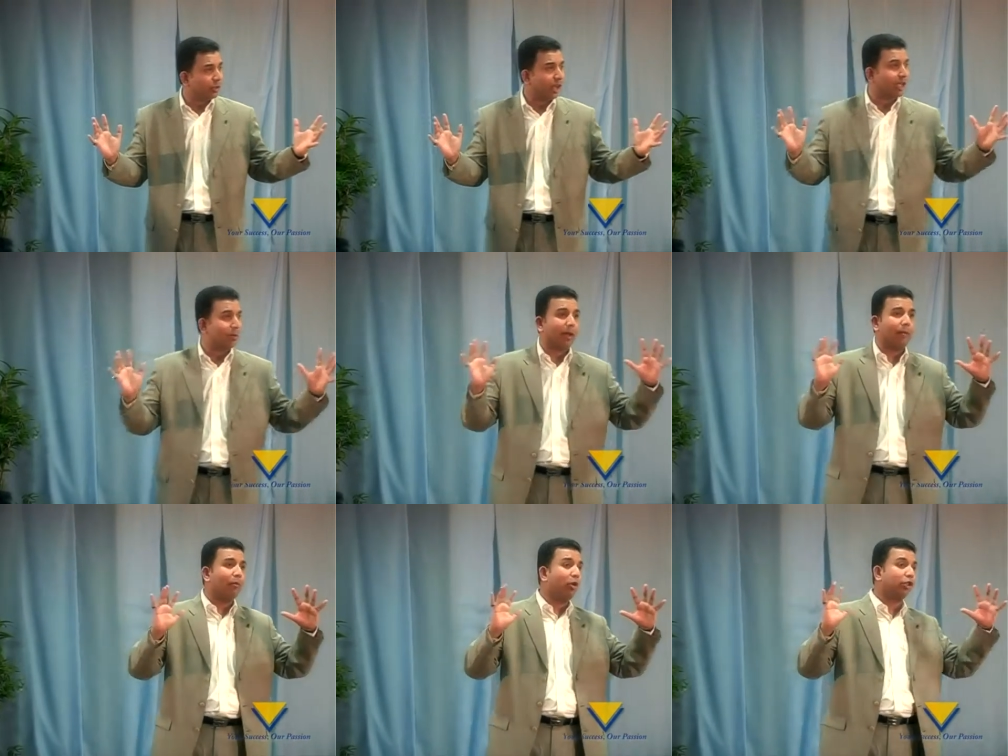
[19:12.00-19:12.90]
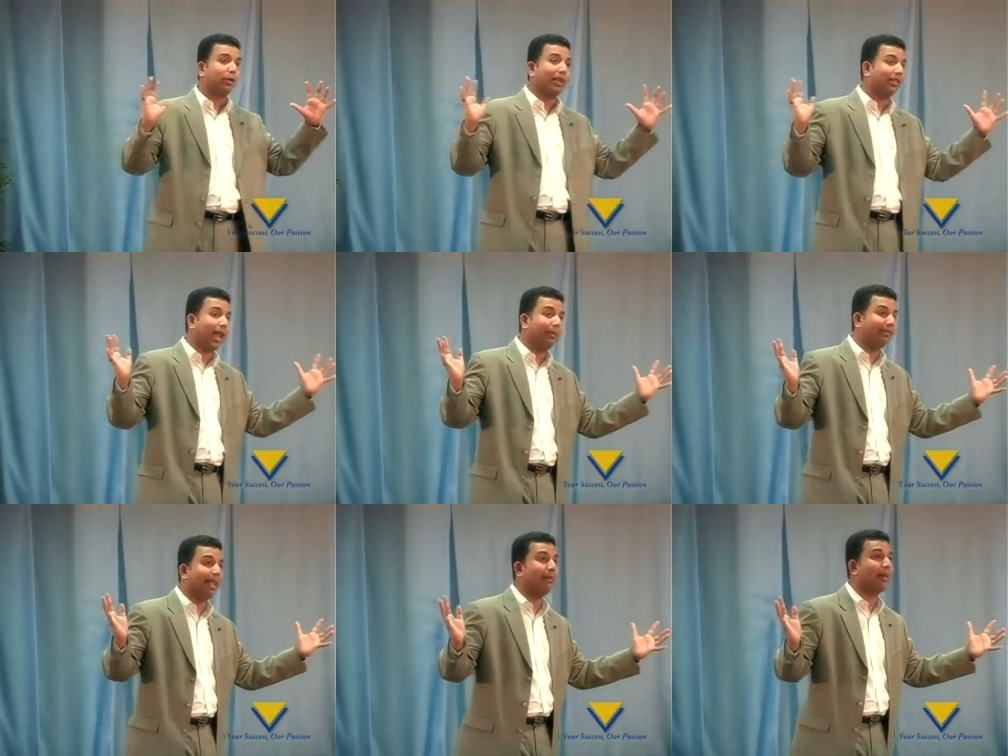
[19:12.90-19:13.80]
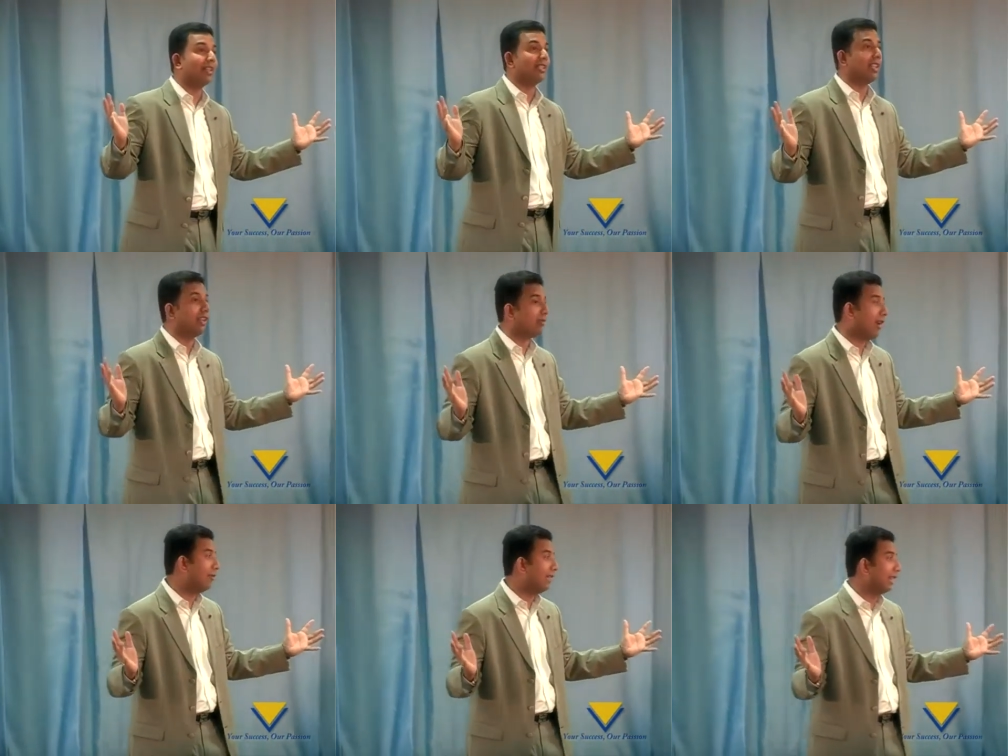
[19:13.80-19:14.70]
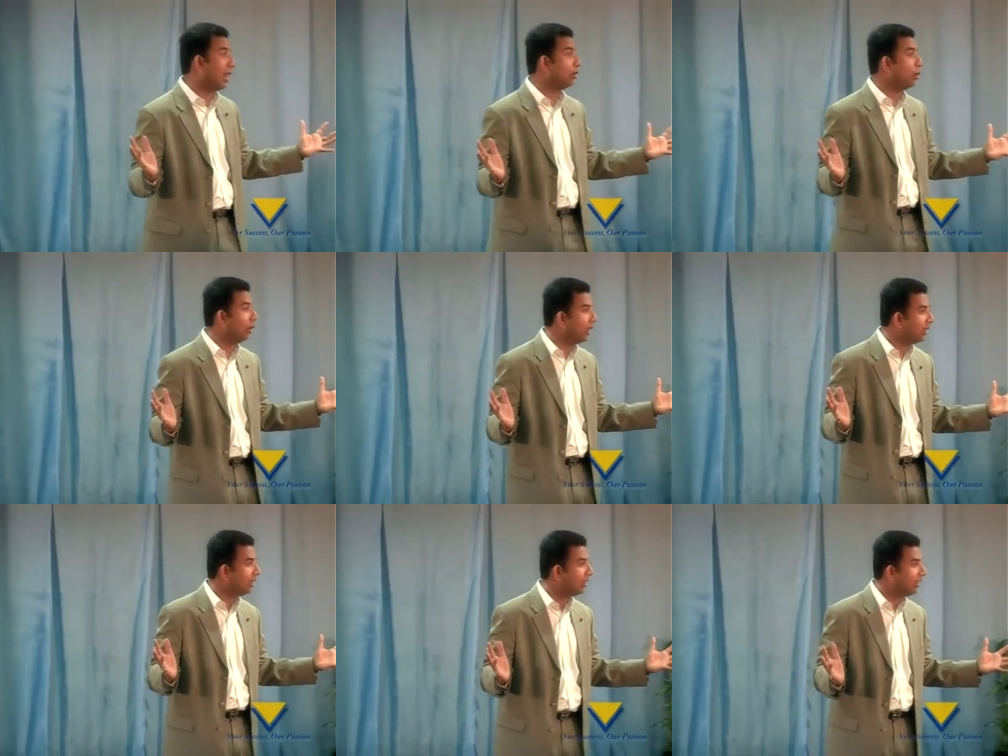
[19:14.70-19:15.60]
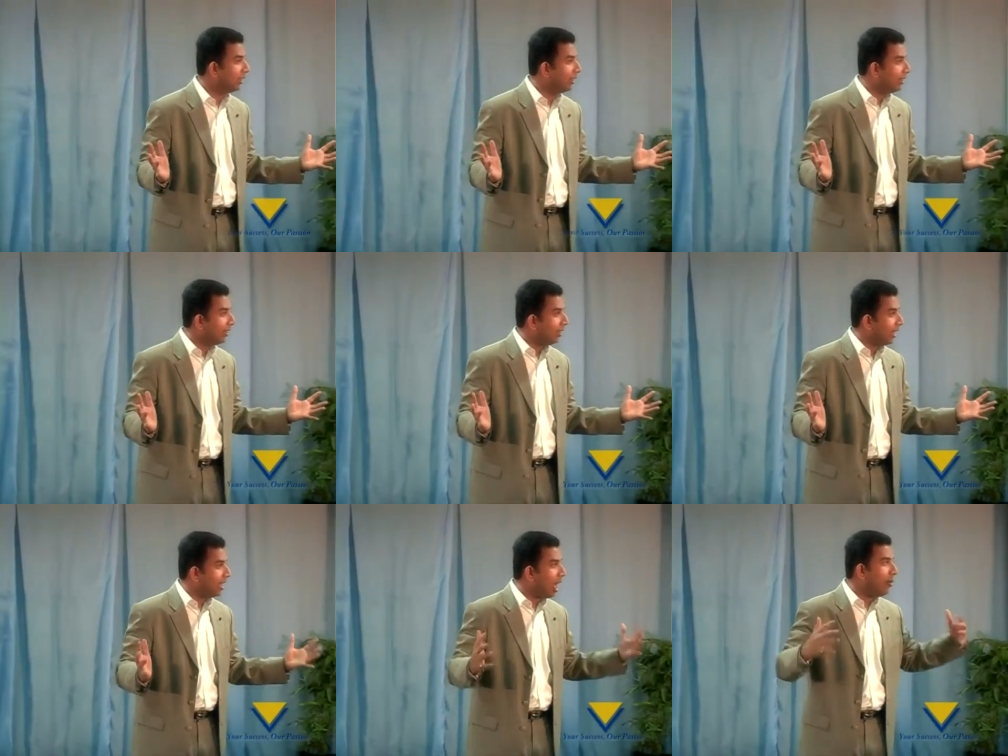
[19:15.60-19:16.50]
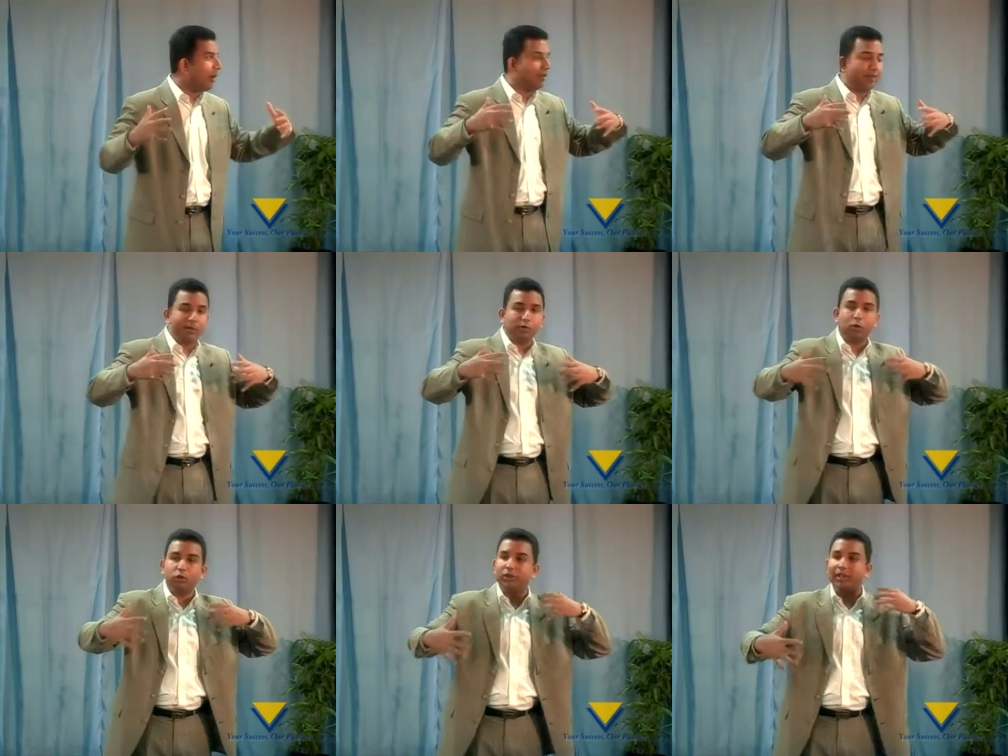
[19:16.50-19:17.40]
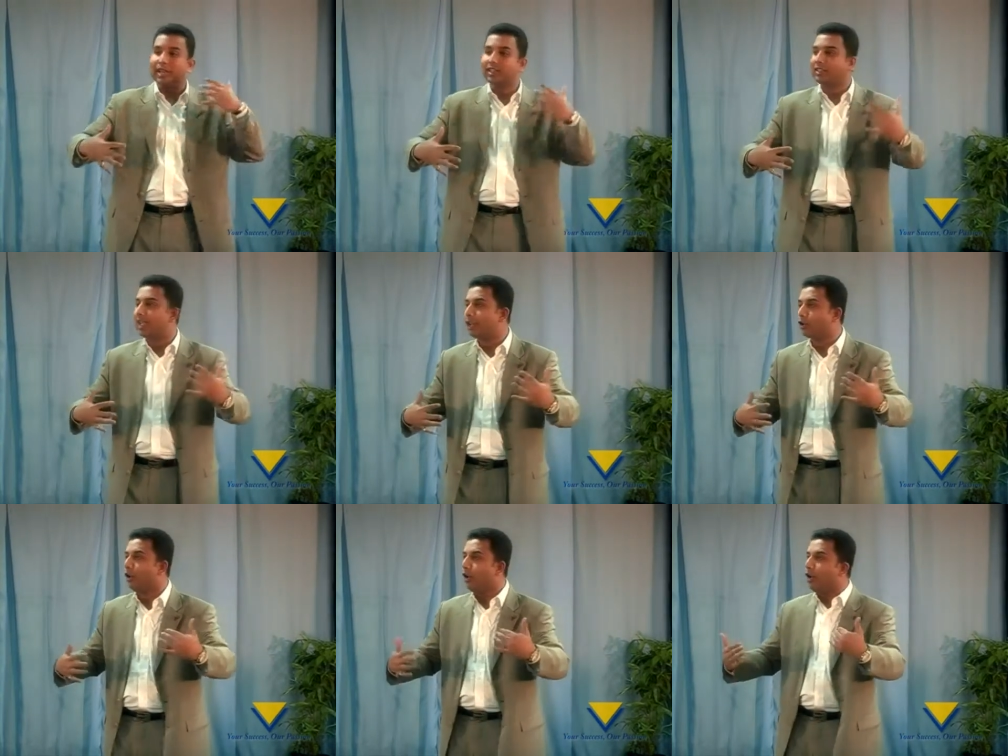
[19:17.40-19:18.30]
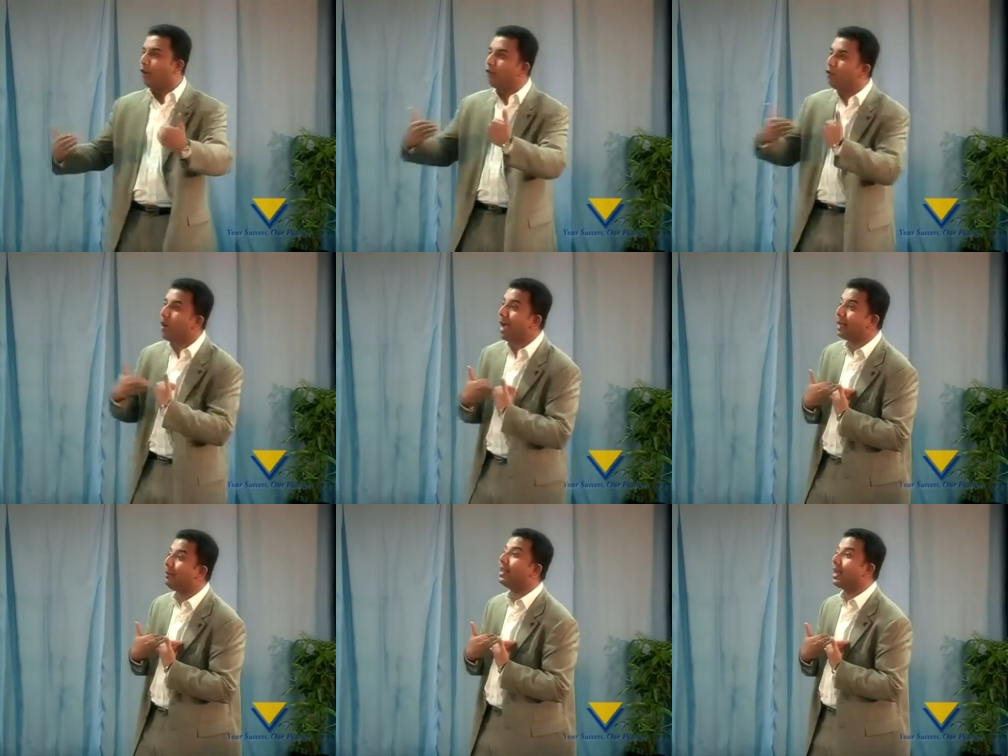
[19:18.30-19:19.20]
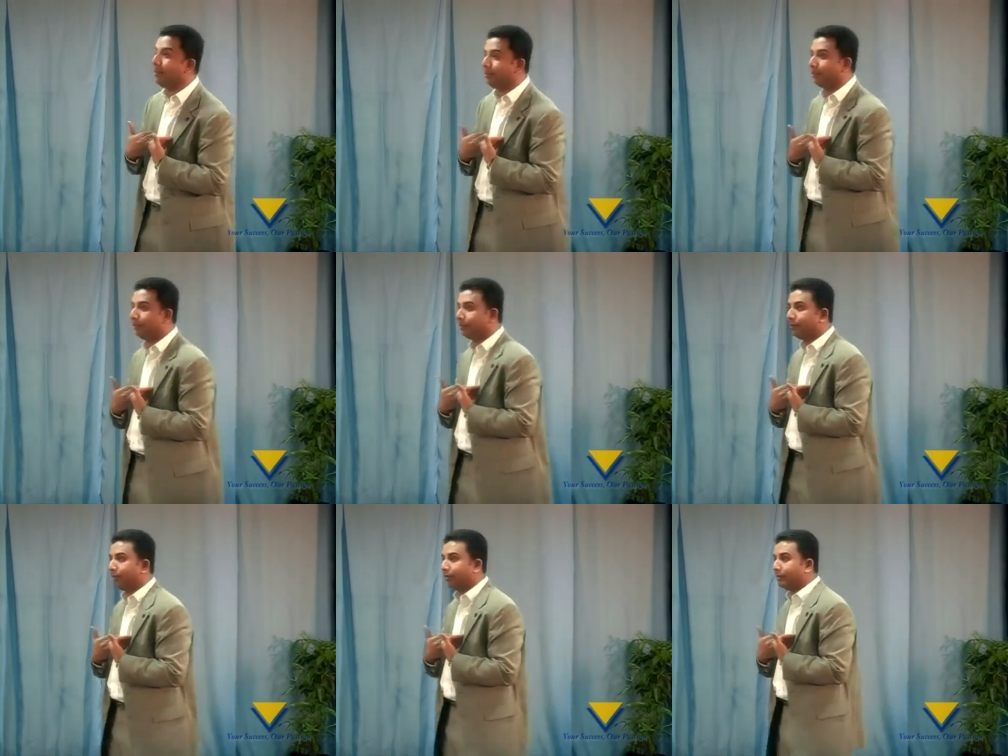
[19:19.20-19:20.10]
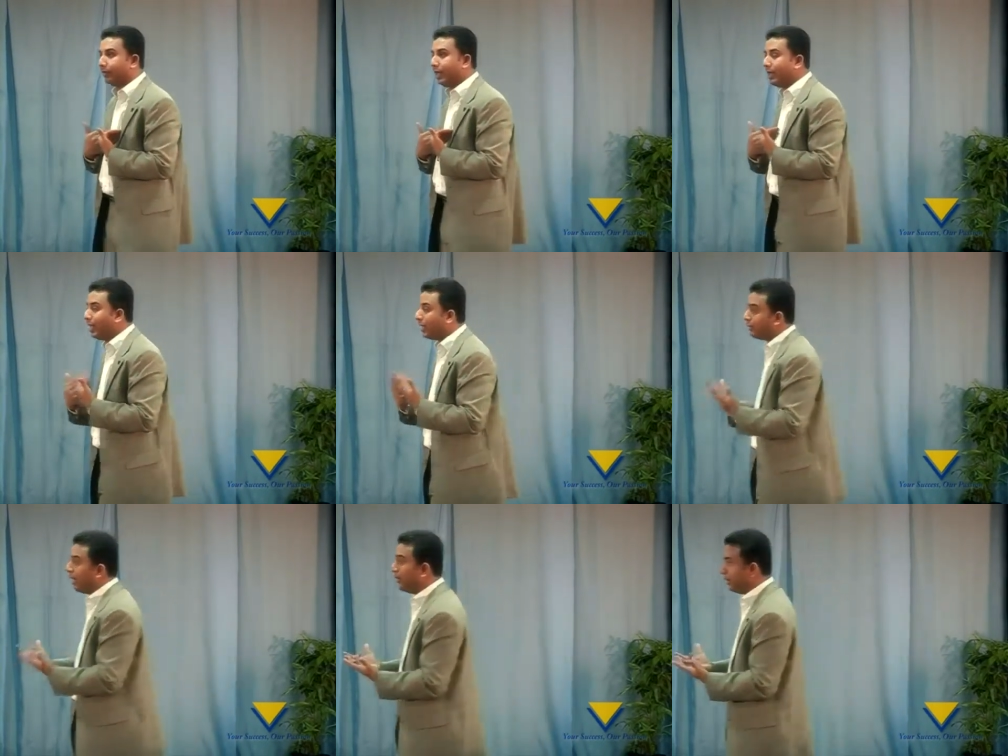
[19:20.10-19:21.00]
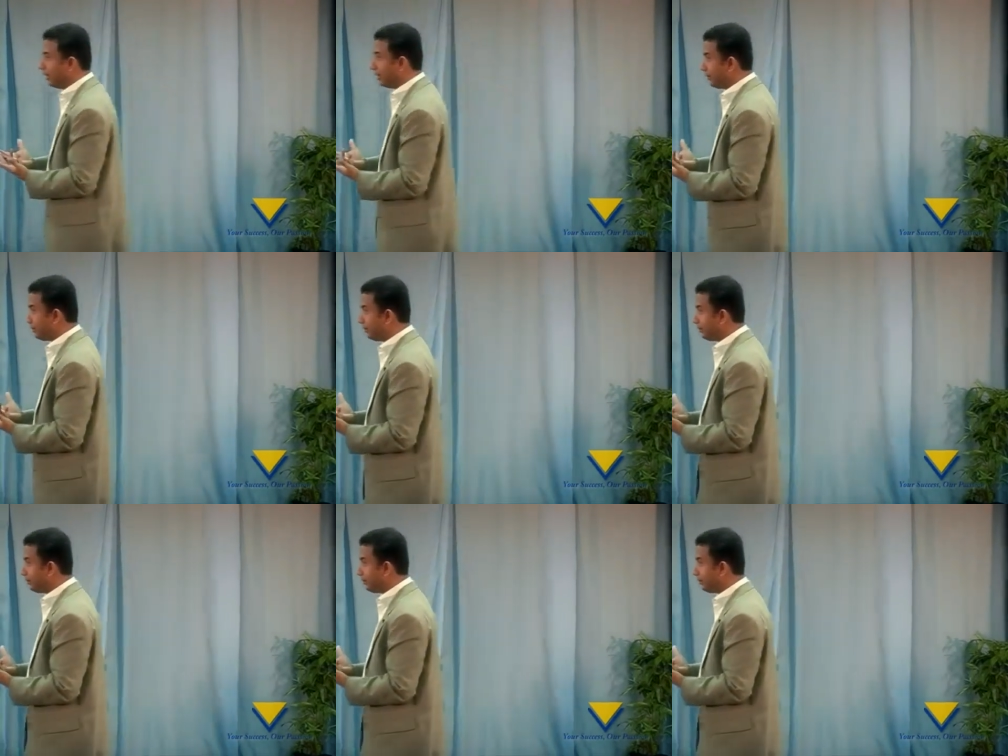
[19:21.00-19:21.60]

so I spend most of my time, 10 months a year, traveling around the world. And now my dreams go to the next stage of who I become in the next 5 years.